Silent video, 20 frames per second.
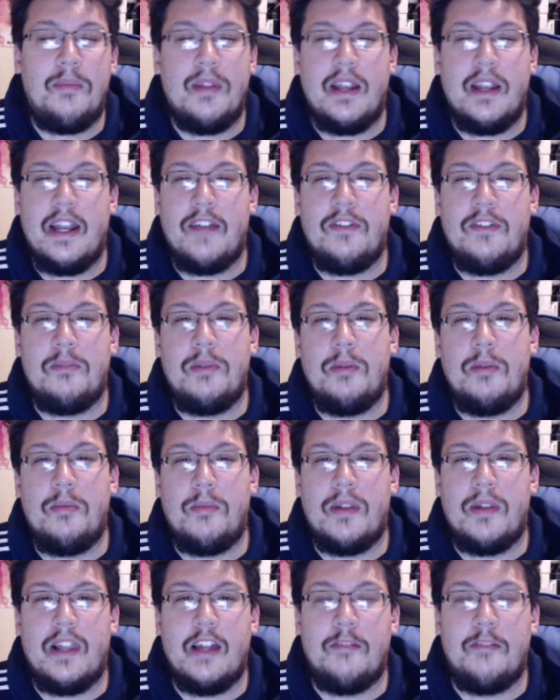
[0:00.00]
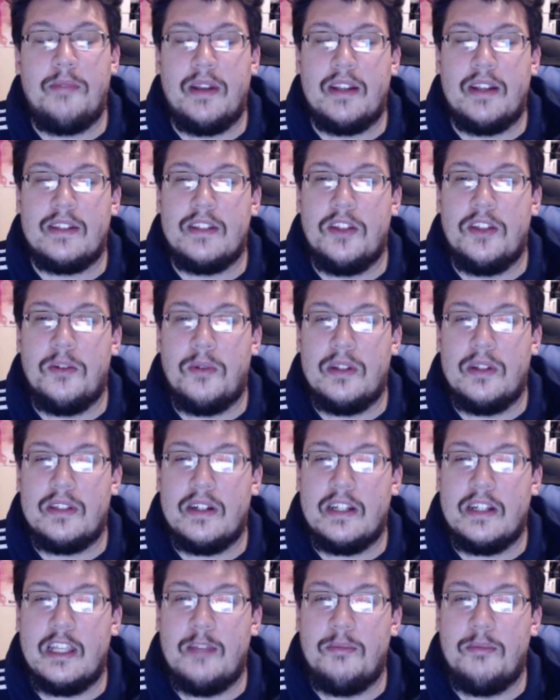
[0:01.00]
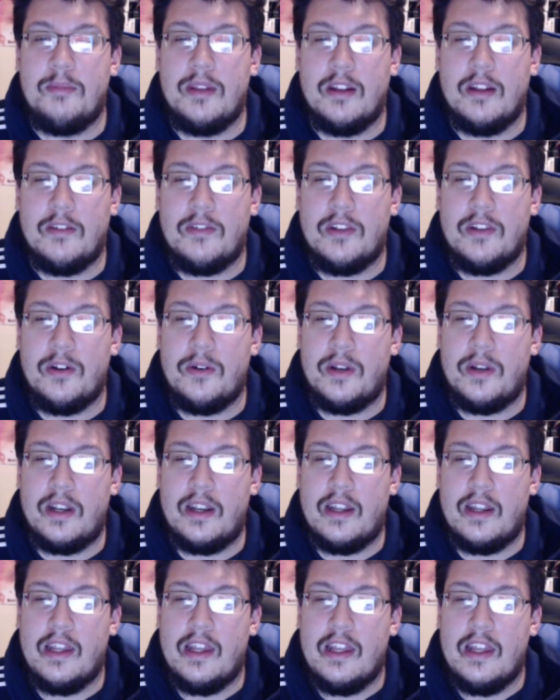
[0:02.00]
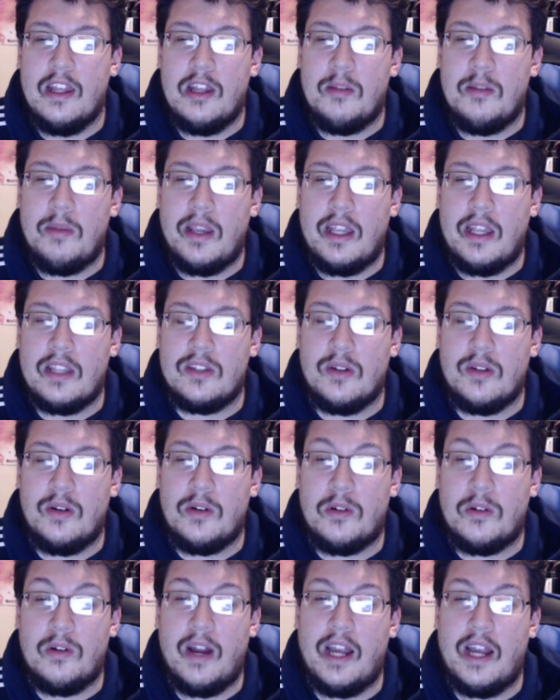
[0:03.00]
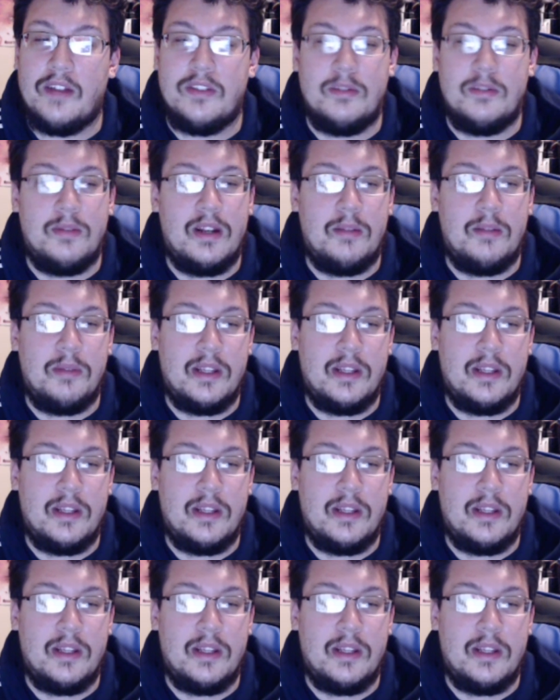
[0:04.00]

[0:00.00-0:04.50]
that I have the people in my life because they're the ones that are keeping me afloat and making it so I don't cry every minute.